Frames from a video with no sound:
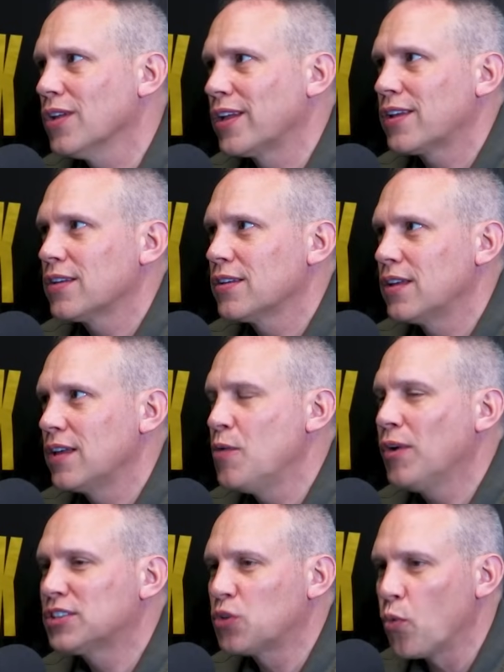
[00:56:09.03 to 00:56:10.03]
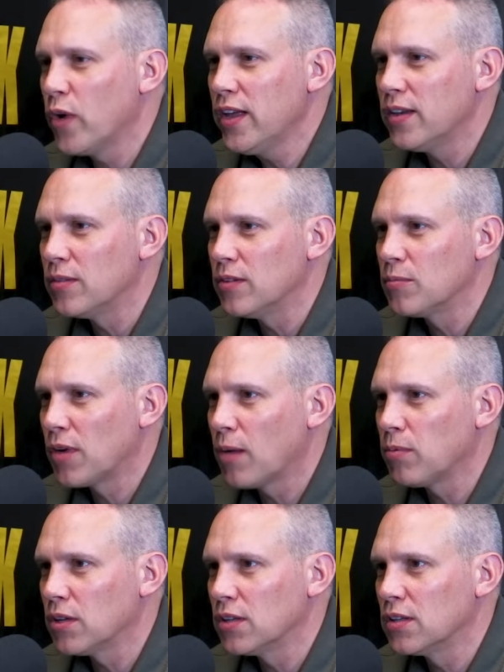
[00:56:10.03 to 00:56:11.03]
like he wants to win,
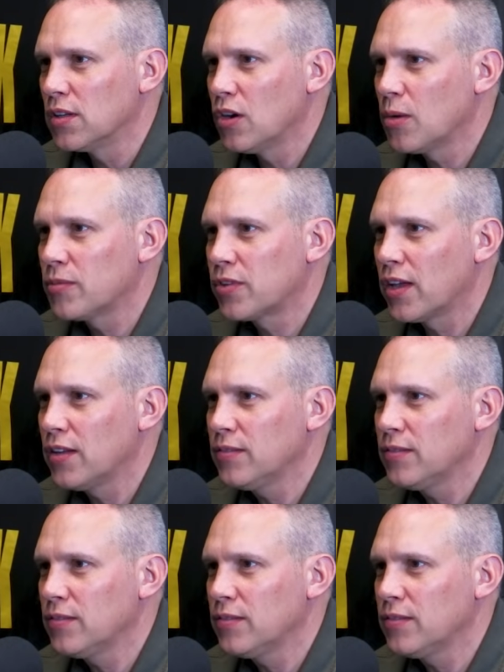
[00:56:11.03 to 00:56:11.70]
probably. You know what I'm saying?